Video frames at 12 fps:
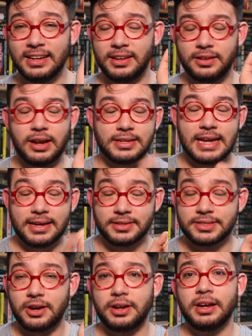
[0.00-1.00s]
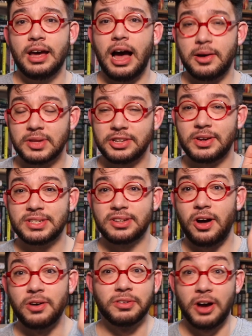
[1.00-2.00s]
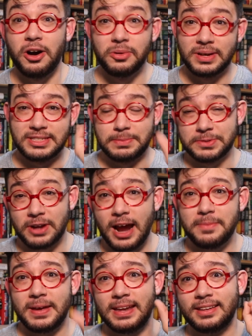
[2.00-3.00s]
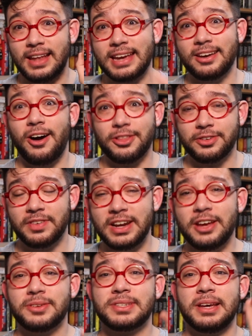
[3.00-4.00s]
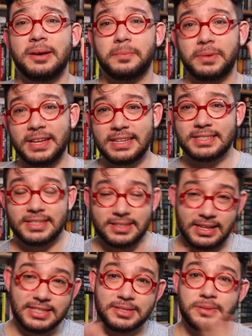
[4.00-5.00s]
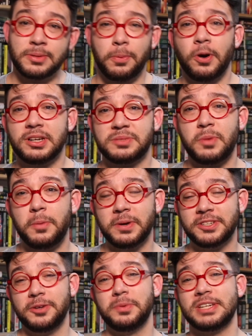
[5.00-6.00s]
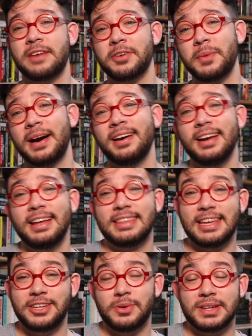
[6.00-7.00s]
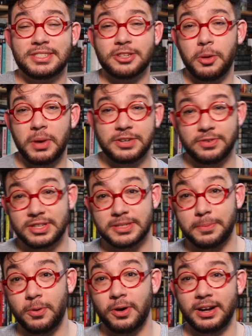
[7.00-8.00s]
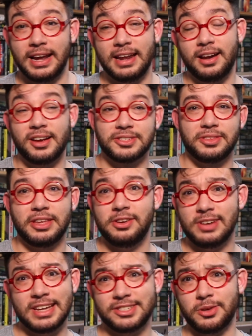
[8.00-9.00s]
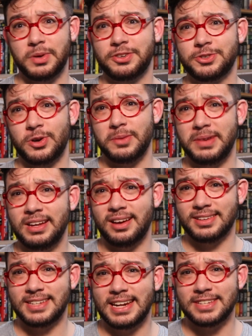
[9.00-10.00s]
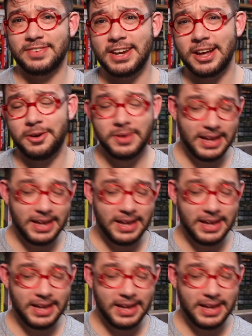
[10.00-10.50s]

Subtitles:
would like you guys to all go and subscribe and like all their videos. Please, let's support small booktubers everywhere. Thank you guys so much for the support, and also thank you guys so much for joining me on today's video,